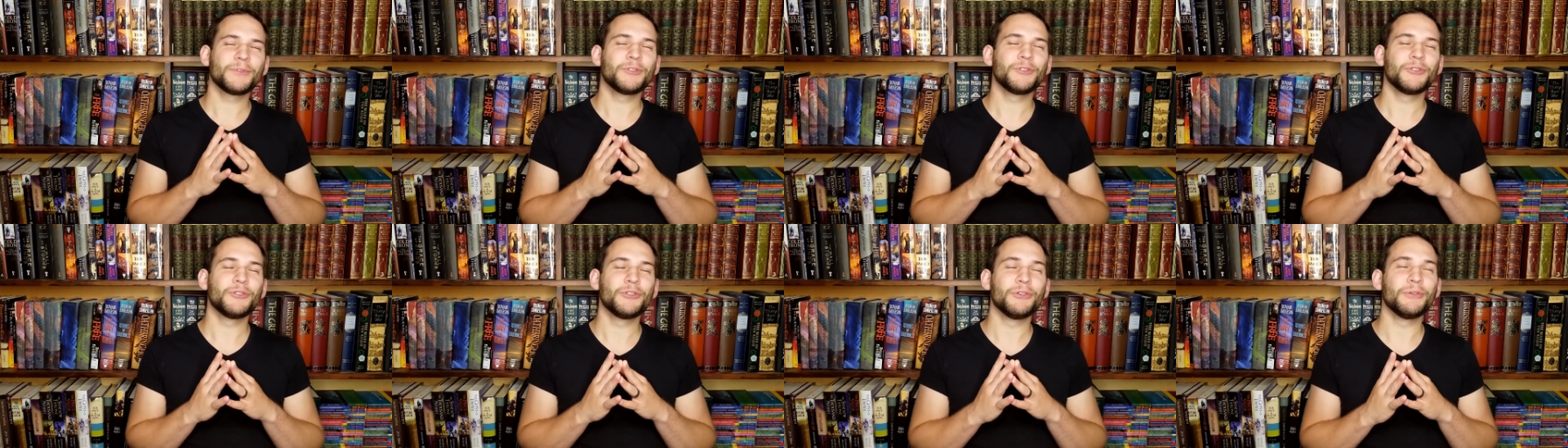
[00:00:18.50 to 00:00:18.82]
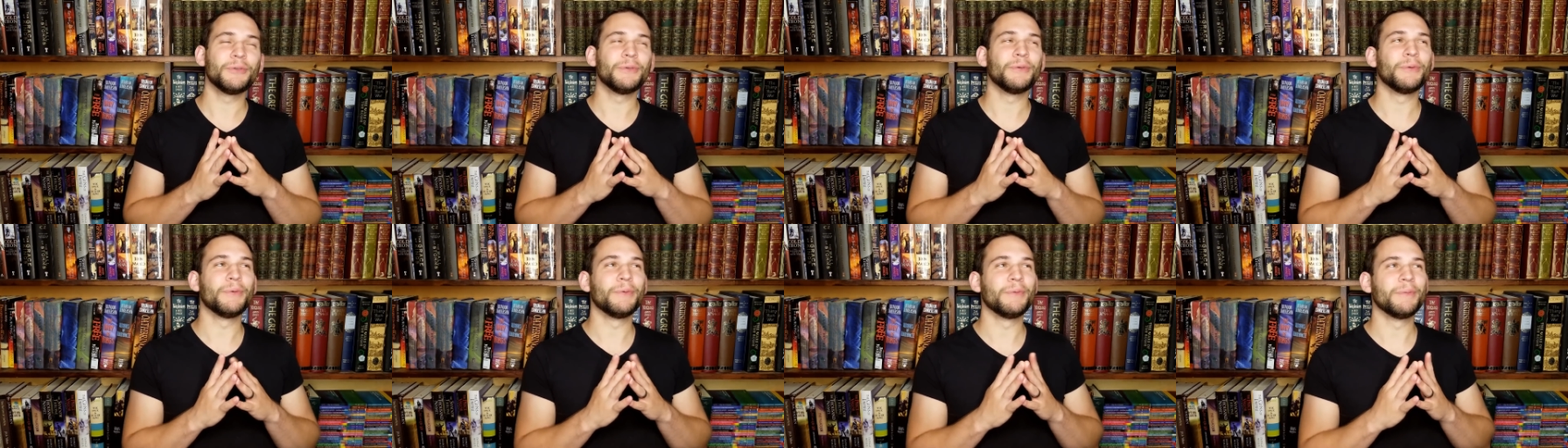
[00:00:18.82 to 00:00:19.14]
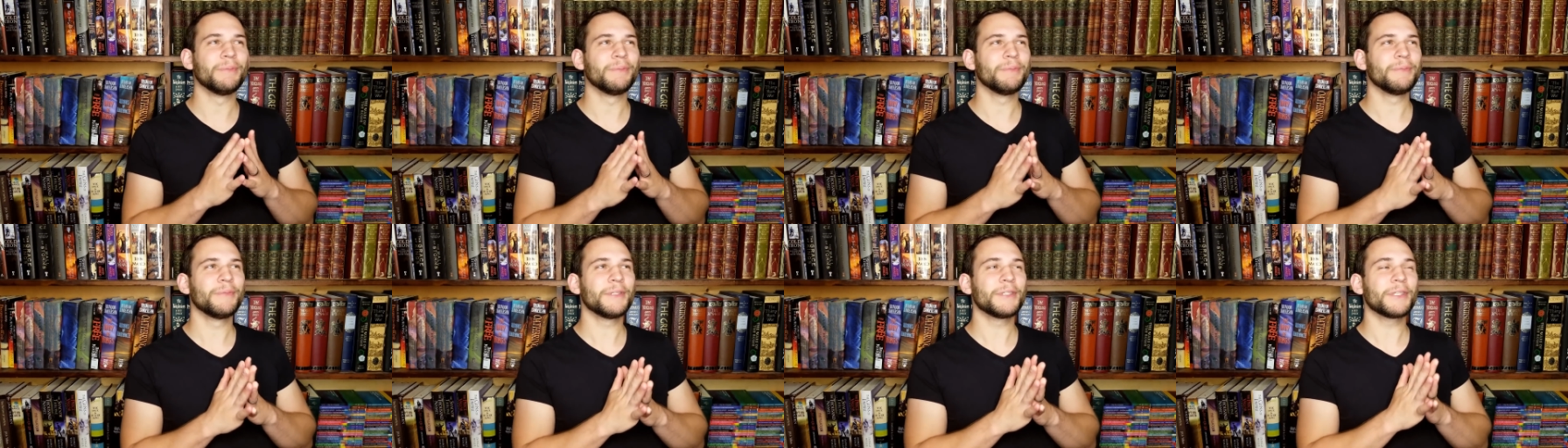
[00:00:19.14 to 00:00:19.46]

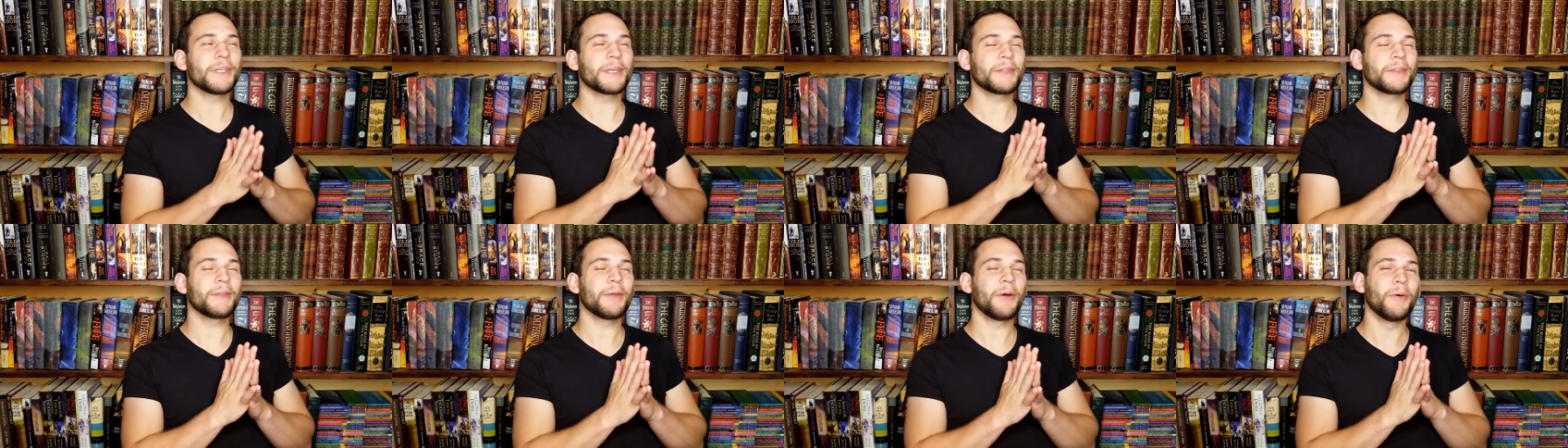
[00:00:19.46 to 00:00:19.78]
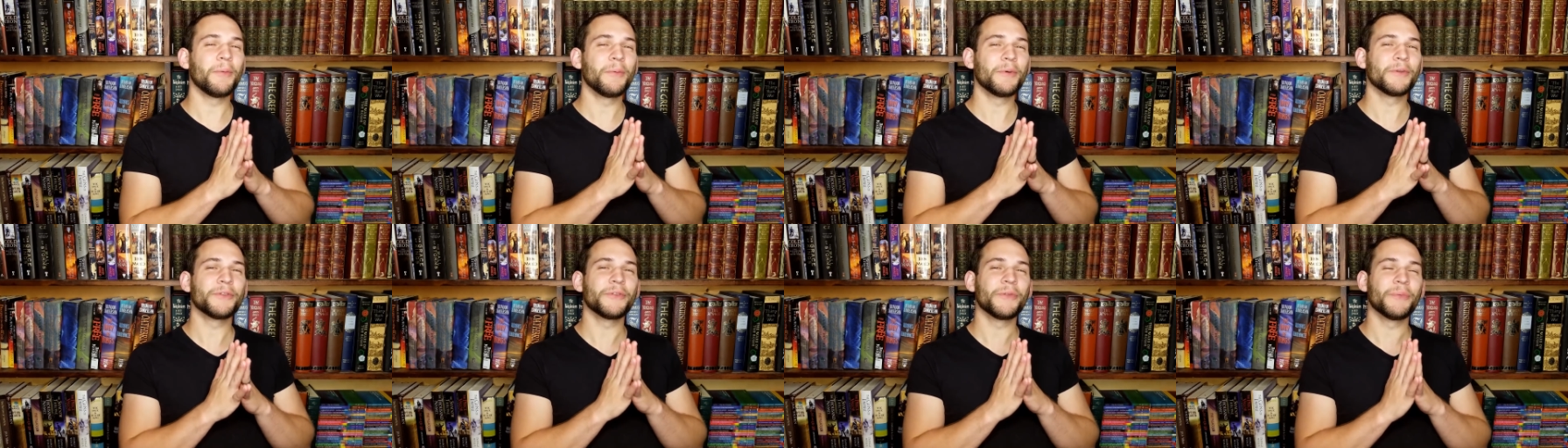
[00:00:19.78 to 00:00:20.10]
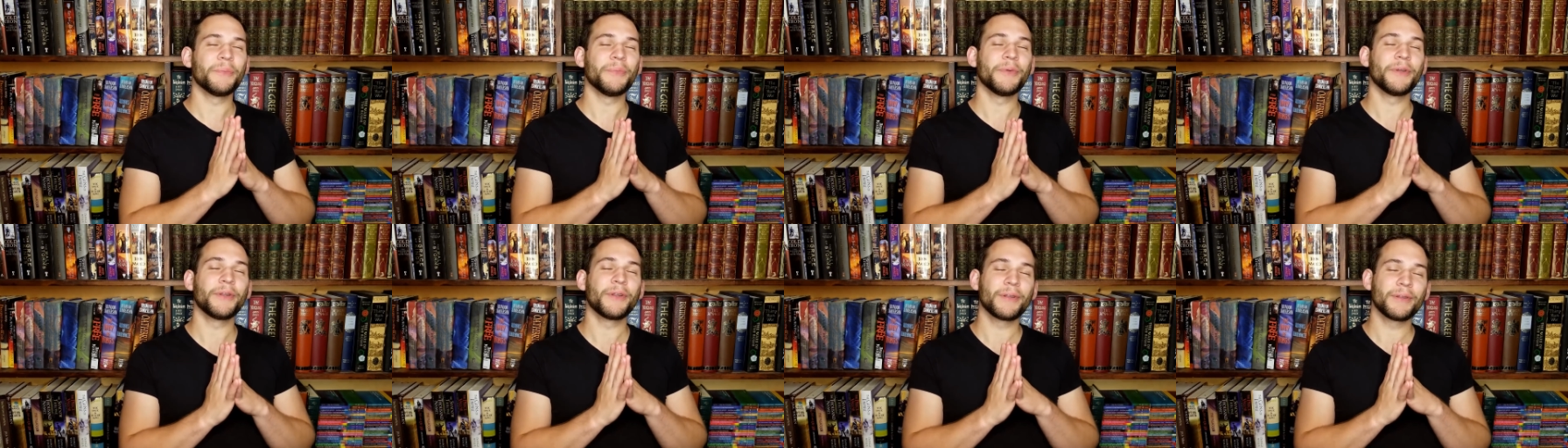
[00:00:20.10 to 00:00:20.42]
June, it's like almost
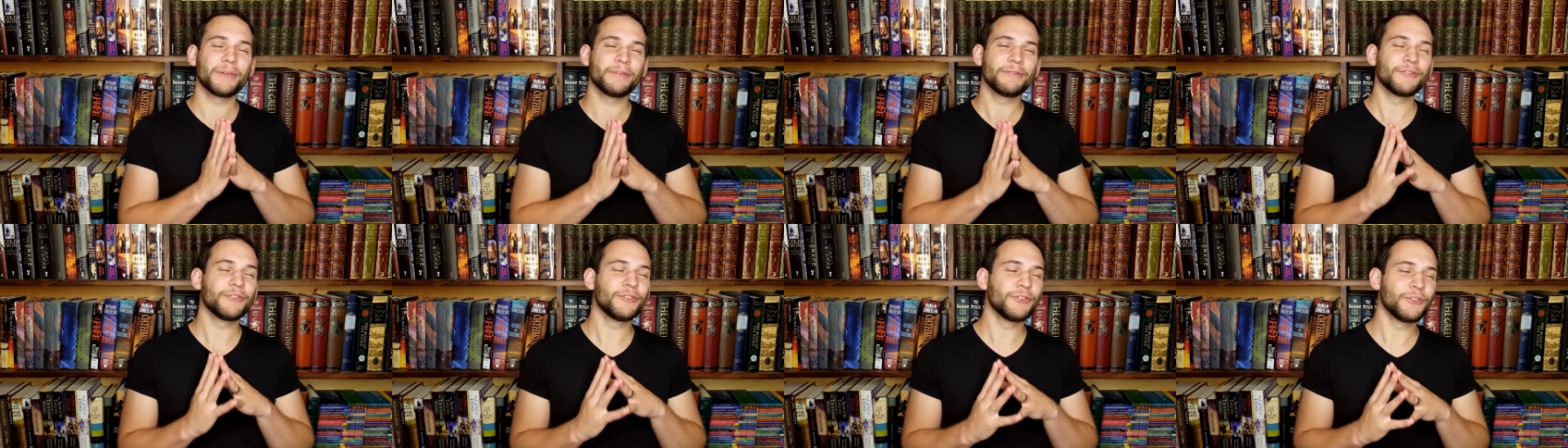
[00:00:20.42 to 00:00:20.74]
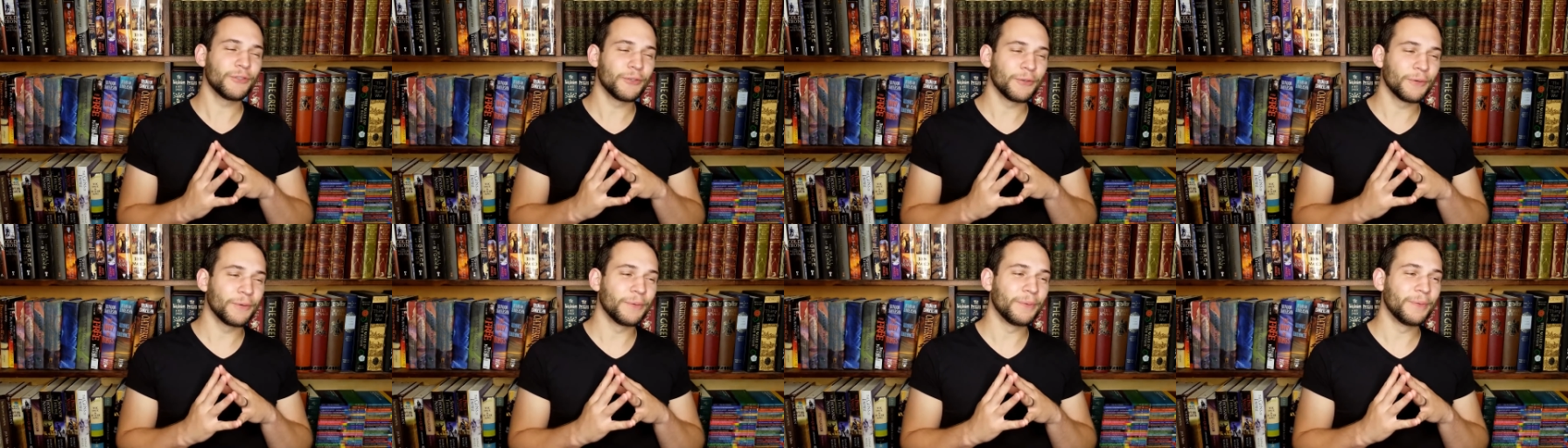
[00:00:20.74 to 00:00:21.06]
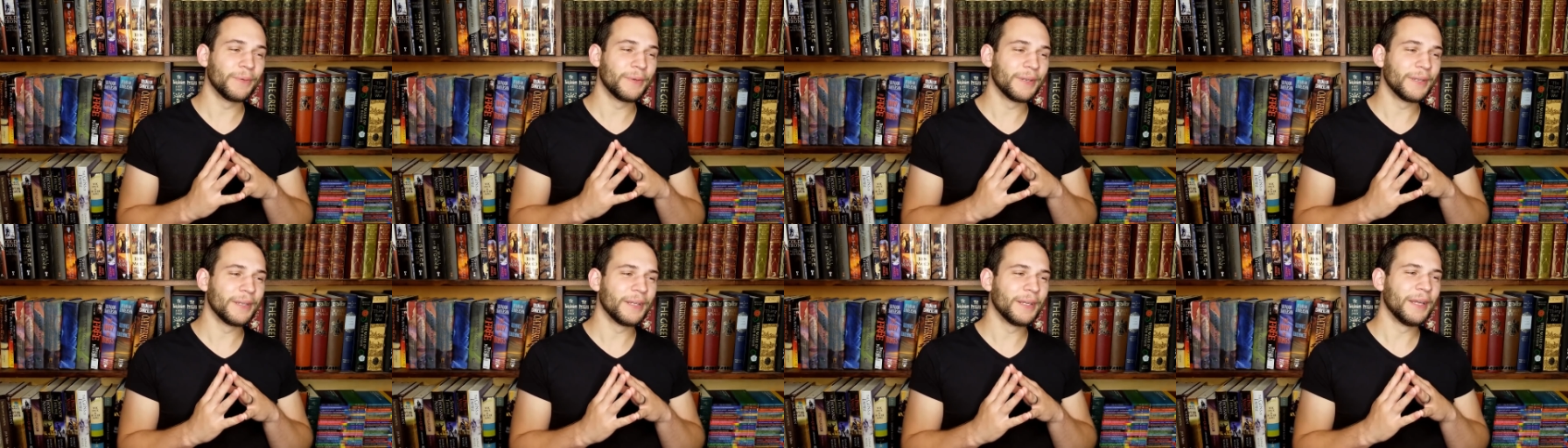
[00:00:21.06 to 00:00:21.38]
the middle of
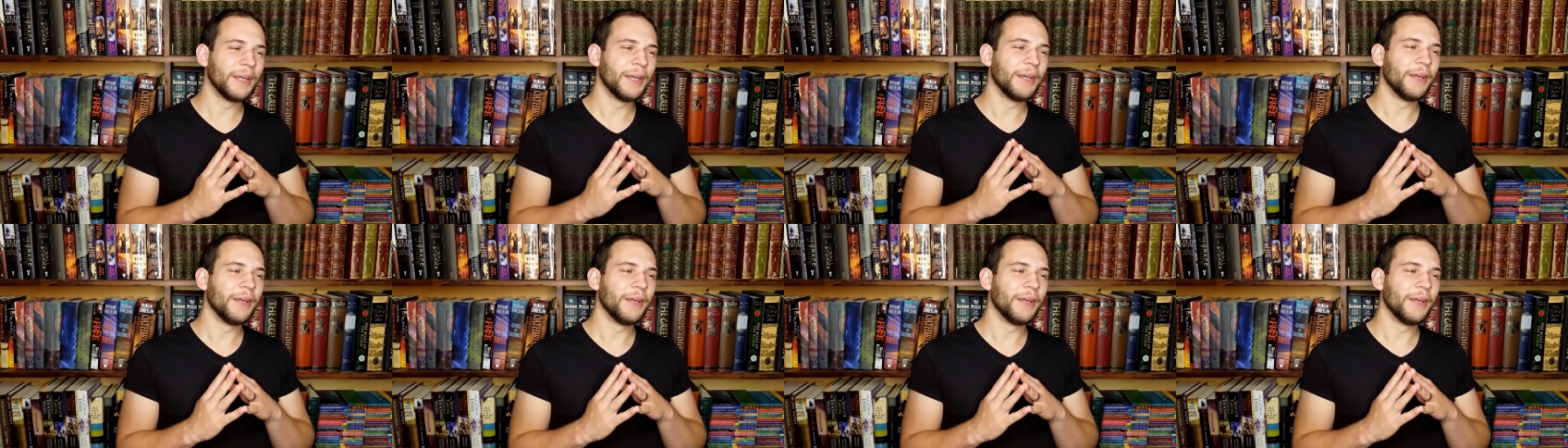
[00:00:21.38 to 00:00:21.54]
June